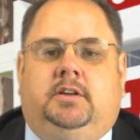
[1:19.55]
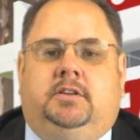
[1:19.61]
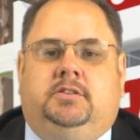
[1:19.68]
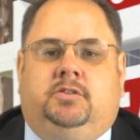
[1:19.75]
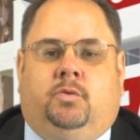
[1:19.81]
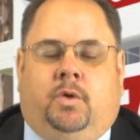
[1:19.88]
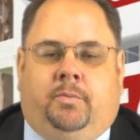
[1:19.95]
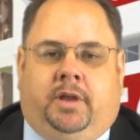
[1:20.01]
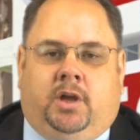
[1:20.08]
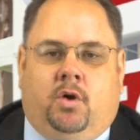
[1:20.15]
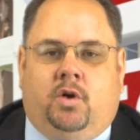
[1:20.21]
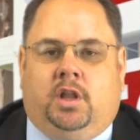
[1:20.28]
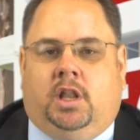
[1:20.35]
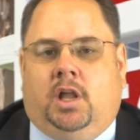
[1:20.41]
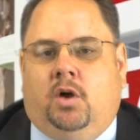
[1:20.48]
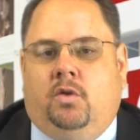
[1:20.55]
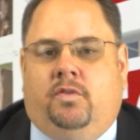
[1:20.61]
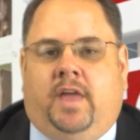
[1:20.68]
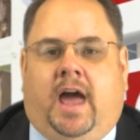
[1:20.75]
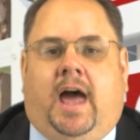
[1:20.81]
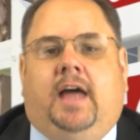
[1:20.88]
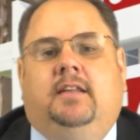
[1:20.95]
So when we go and load
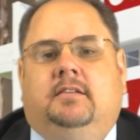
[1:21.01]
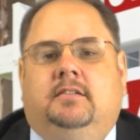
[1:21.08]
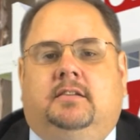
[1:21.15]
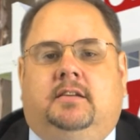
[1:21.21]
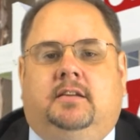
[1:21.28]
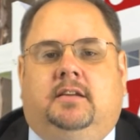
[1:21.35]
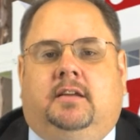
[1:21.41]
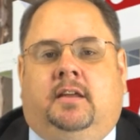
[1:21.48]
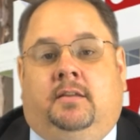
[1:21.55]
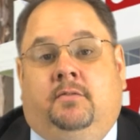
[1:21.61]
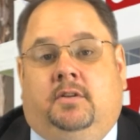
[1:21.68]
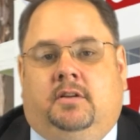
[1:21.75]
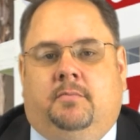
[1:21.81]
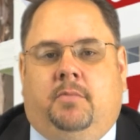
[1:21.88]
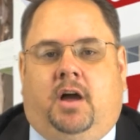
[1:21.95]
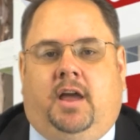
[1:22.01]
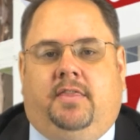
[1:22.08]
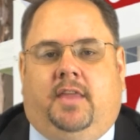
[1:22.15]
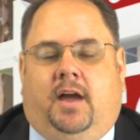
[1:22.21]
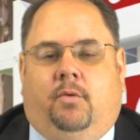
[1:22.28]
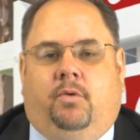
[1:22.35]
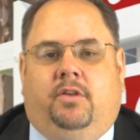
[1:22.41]
that and combine
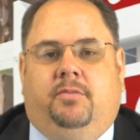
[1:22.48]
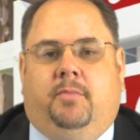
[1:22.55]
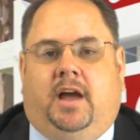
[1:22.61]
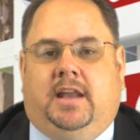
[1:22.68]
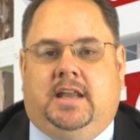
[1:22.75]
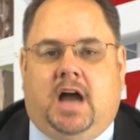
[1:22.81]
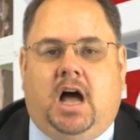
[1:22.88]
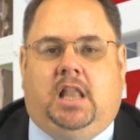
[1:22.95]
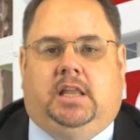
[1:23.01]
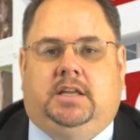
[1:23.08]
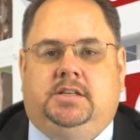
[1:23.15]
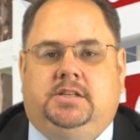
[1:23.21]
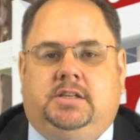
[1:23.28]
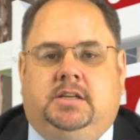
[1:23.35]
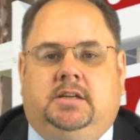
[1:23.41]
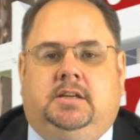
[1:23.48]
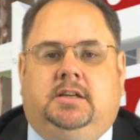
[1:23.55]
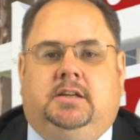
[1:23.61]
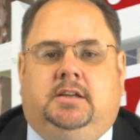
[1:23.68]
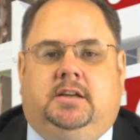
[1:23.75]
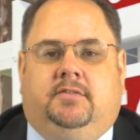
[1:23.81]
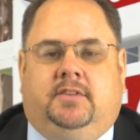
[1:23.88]
that with my knowledge
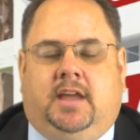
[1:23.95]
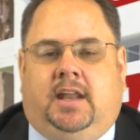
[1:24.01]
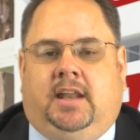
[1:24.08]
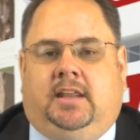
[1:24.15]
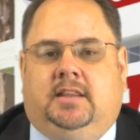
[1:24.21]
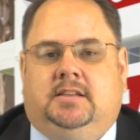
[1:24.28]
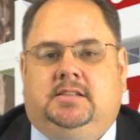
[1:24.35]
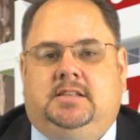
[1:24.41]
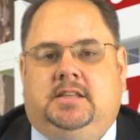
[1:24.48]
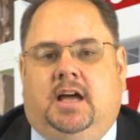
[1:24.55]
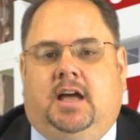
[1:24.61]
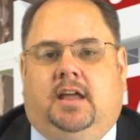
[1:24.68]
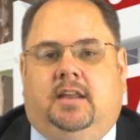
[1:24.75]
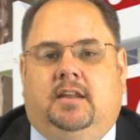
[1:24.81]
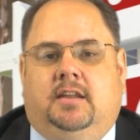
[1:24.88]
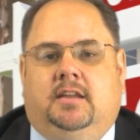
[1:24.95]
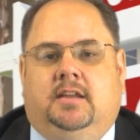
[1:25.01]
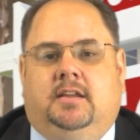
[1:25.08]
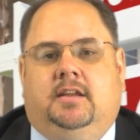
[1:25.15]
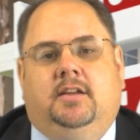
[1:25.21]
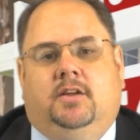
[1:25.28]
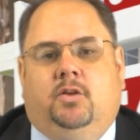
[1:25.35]
of getting this done,
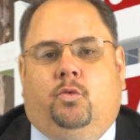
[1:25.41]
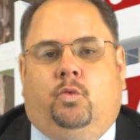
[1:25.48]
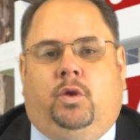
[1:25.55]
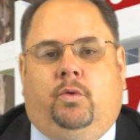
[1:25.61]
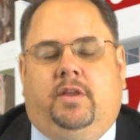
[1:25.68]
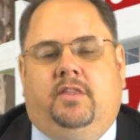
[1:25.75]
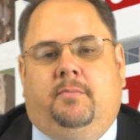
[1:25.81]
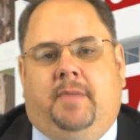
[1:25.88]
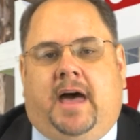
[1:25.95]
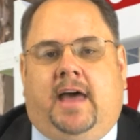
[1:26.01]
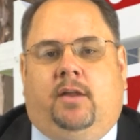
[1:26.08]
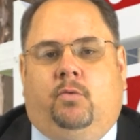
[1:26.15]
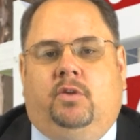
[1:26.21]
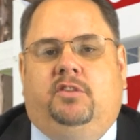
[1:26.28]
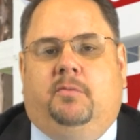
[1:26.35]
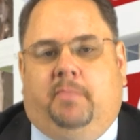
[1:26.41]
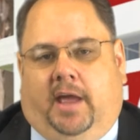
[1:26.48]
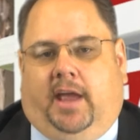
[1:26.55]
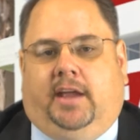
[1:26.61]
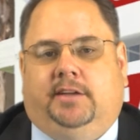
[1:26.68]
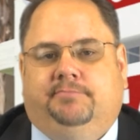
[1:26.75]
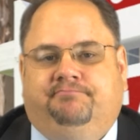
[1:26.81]
we win the battle with the
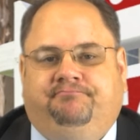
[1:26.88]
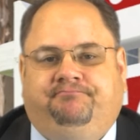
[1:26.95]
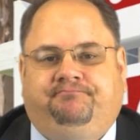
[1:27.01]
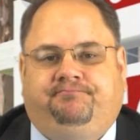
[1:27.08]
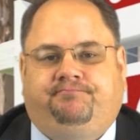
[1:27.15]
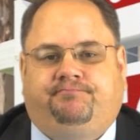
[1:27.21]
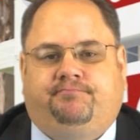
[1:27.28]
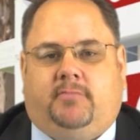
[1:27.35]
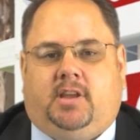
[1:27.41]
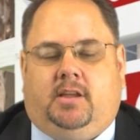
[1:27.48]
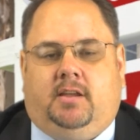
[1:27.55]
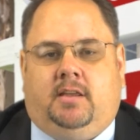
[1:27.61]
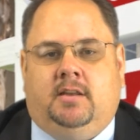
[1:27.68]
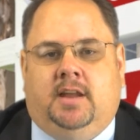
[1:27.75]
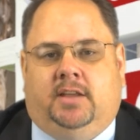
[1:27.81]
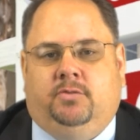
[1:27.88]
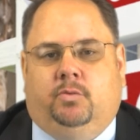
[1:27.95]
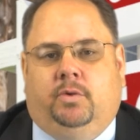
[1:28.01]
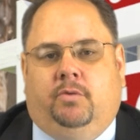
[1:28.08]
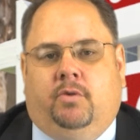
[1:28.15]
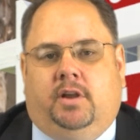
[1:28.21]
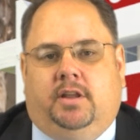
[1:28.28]
bank. And that's what
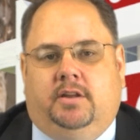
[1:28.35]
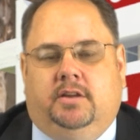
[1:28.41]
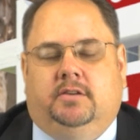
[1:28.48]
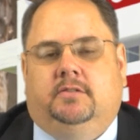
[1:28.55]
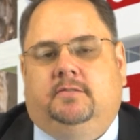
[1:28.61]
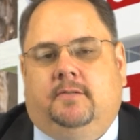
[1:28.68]
we want to do.